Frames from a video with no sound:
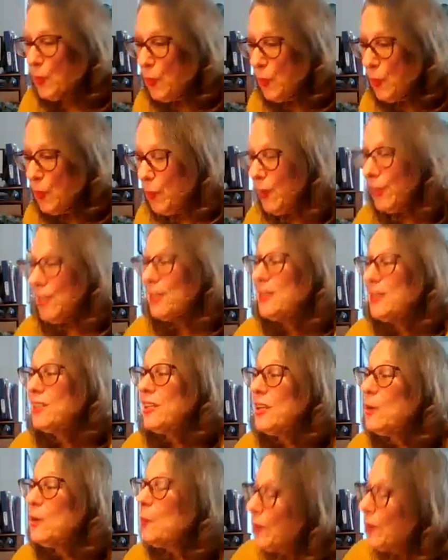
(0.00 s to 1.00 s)
We can
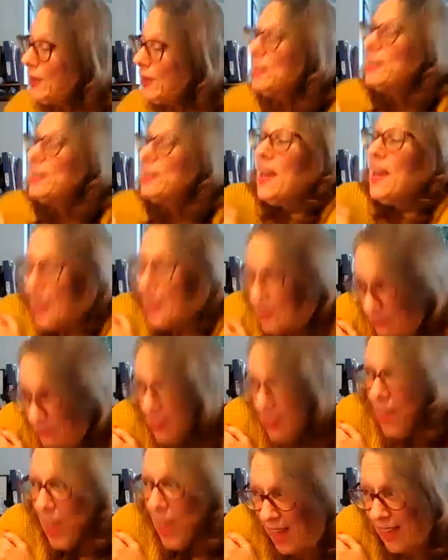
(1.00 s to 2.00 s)
have
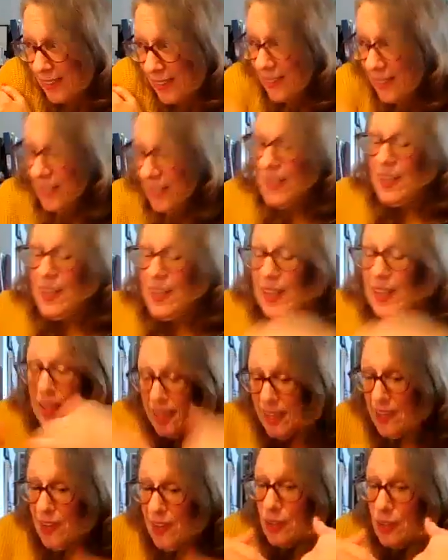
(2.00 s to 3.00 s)
that
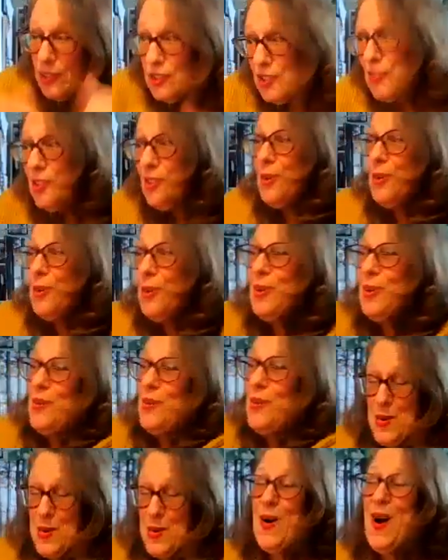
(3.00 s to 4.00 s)
here too if
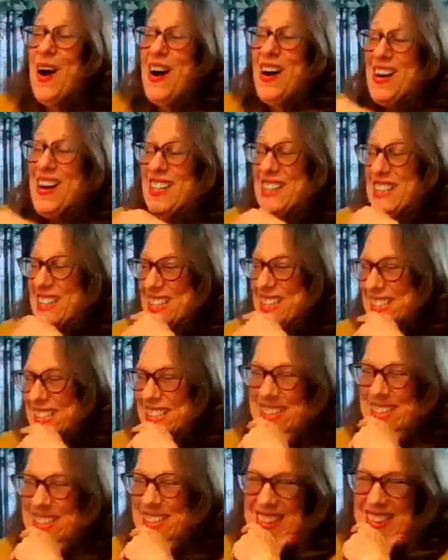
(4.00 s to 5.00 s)
you want.
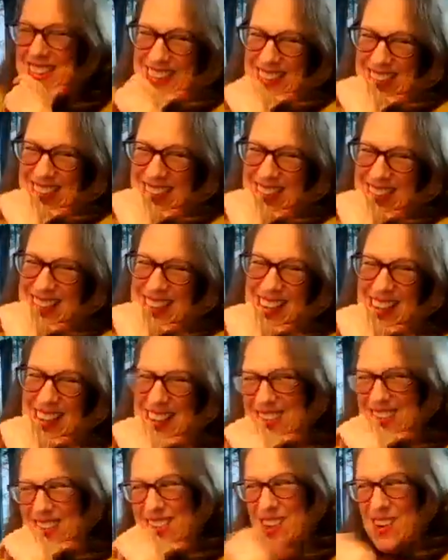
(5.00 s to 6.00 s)

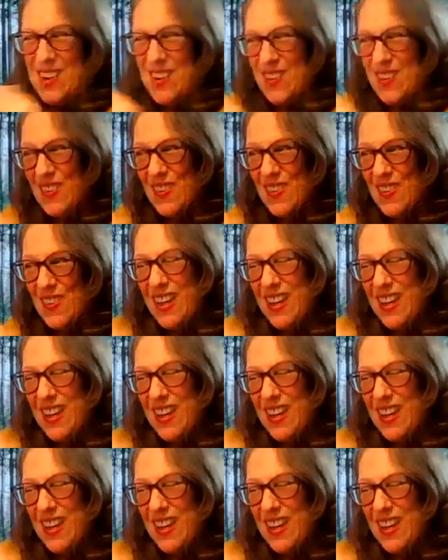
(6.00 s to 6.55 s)
So